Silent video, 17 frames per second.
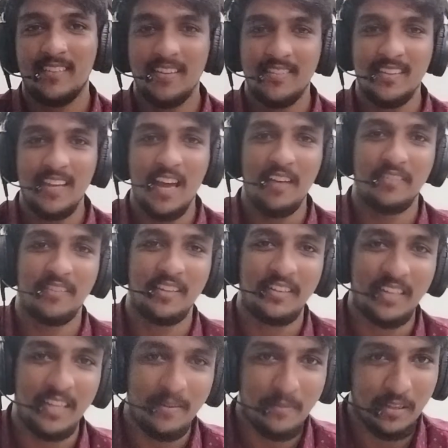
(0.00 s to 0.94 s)
just as
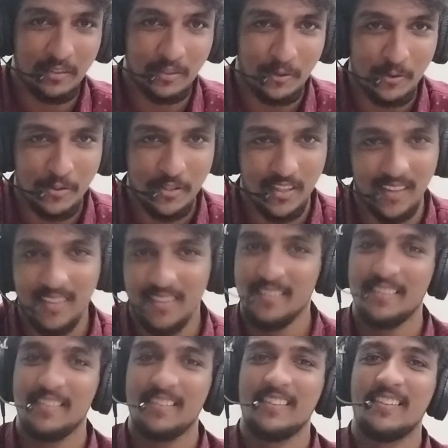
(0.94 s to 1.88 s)
the team is crucial,
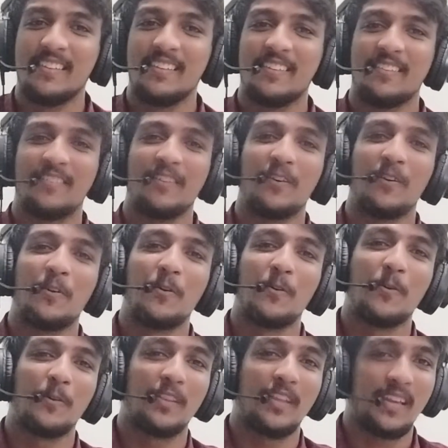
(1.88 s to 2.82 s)

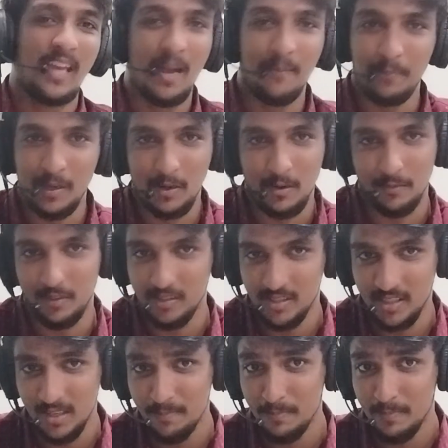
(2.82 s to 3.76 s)
so the captain of the
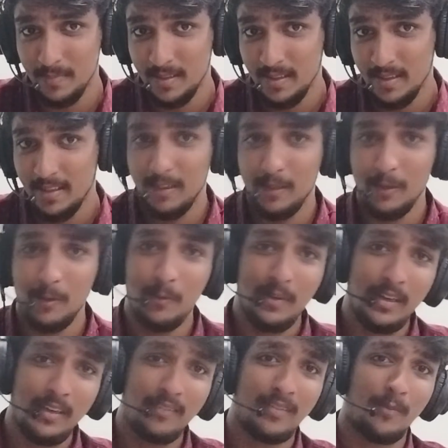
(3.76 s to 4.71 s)
ship, you
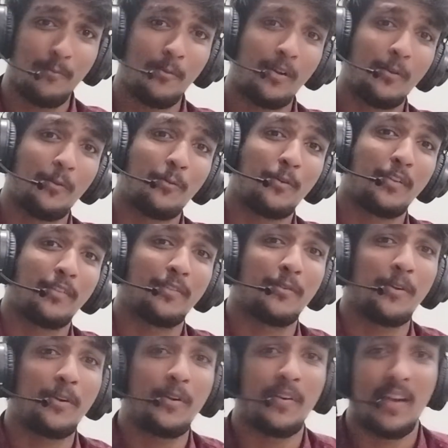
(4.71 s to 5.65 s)
need someone who is
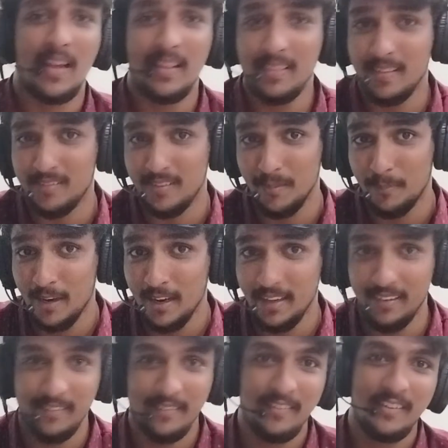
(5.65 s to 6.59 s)
going to run the ship,
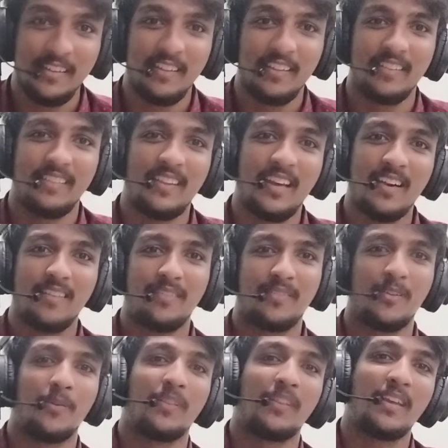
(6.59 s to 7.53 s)
right? That
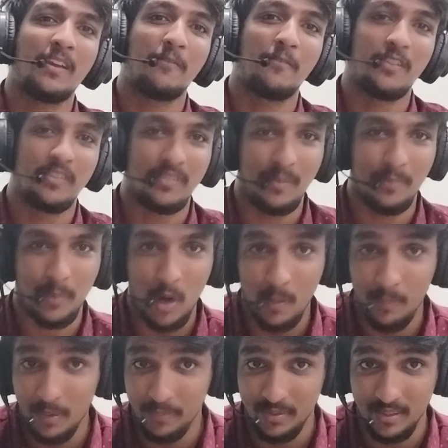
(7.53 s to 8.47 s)
is the thing which is the
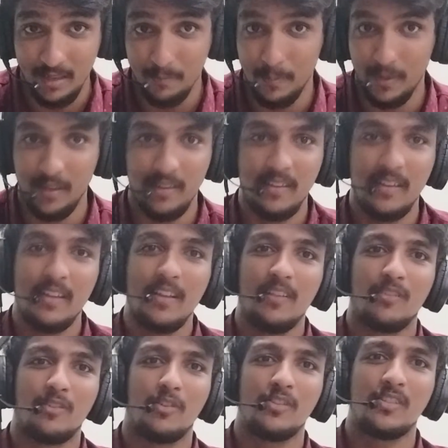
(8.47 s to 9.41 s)
problem statement.
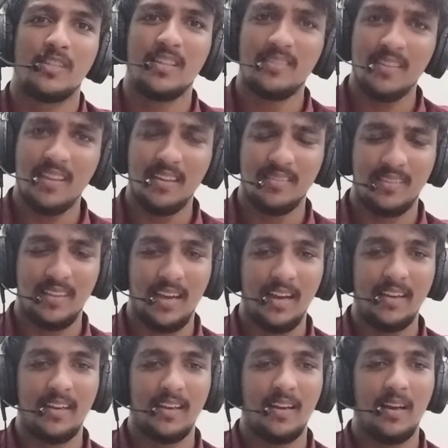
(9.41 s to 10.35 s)
So just as
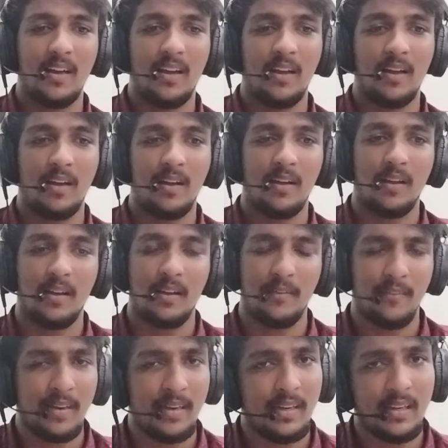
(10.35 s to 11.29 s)
that,
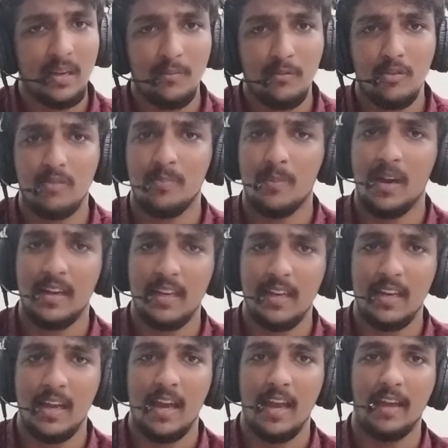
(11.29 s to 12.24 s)
when it comes to Smart
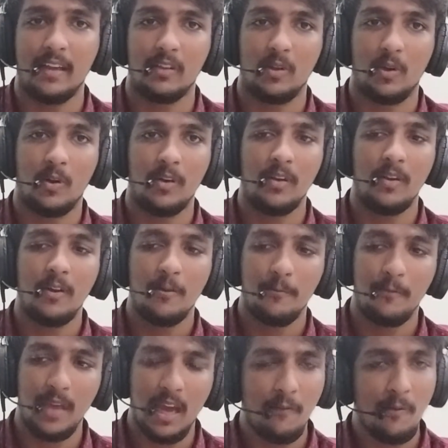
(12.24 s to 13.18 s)
India Hackathon,
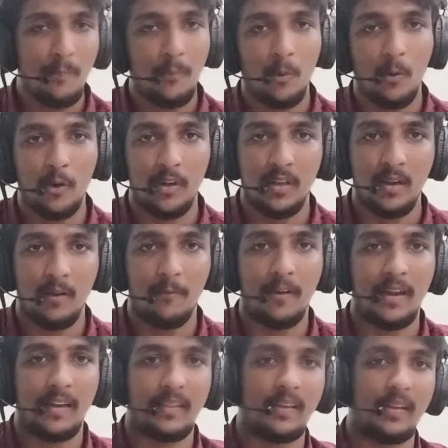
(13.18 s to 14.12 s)
we have a portal
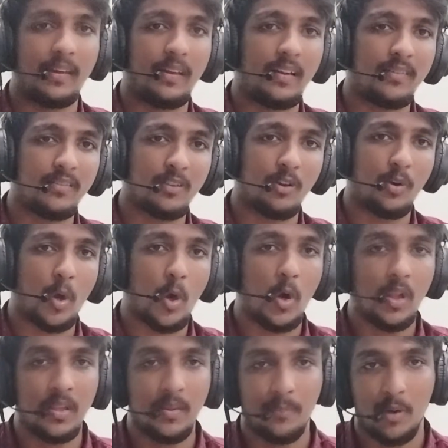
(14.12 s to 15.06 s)
where they list out
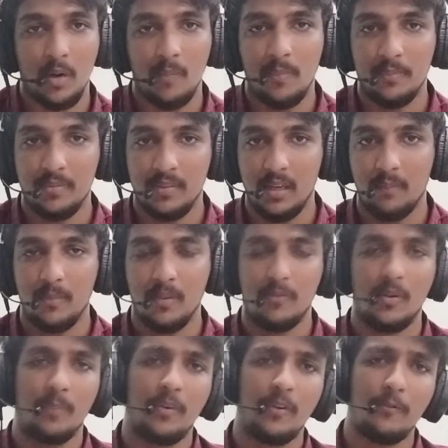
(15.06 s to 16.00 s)
all the problem
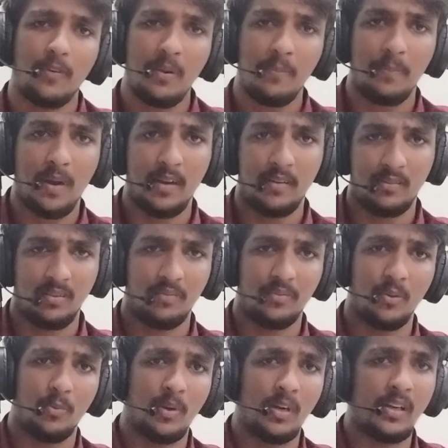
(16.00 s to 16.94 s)
statements from different parts
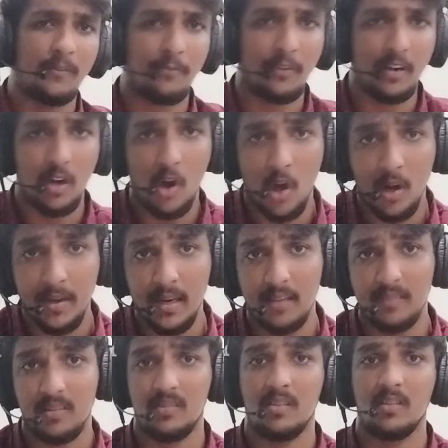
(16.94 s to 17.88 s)
of the world. Different
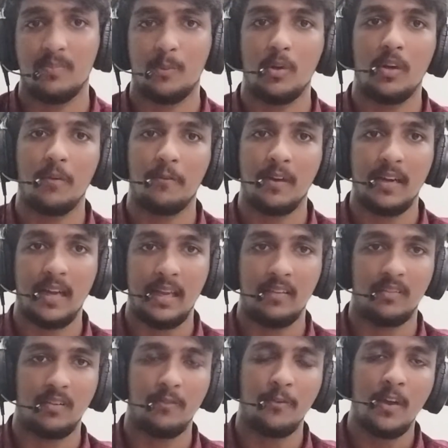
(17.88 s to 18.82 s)
organizations put different
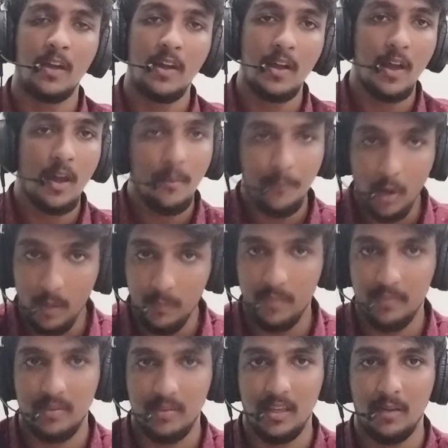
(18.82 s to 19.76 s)
kinds of
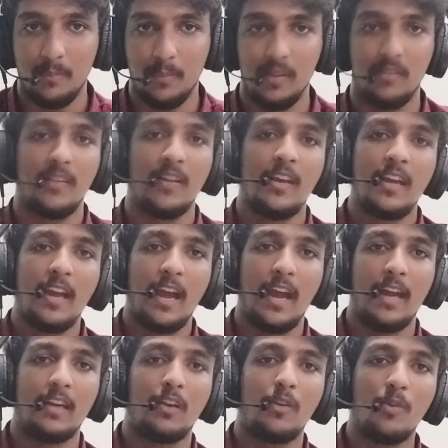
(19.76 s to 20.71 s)
problem statements,
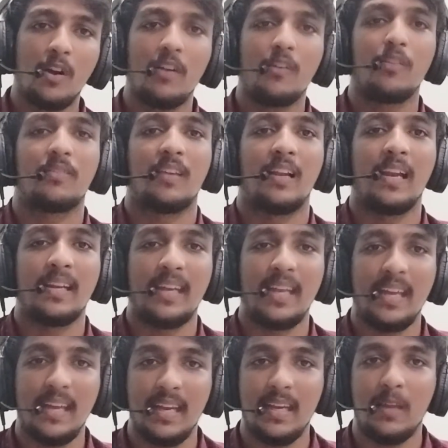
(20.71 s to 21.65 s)
and you have to
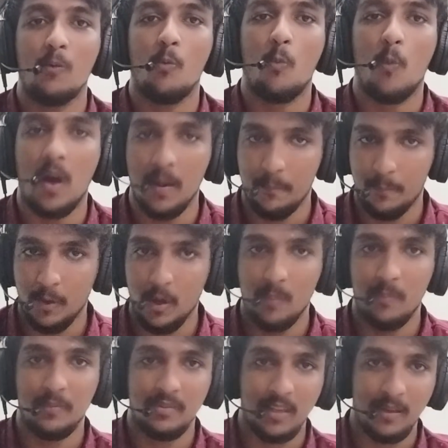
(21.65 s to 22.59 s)
select any one
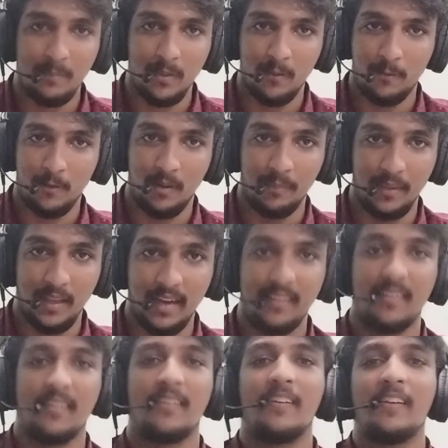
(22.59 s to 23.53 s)
problem statement from
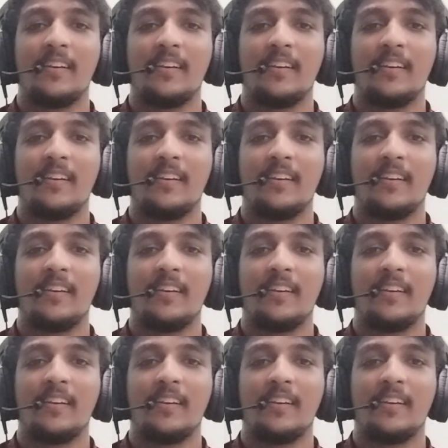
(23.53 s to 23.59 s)
that.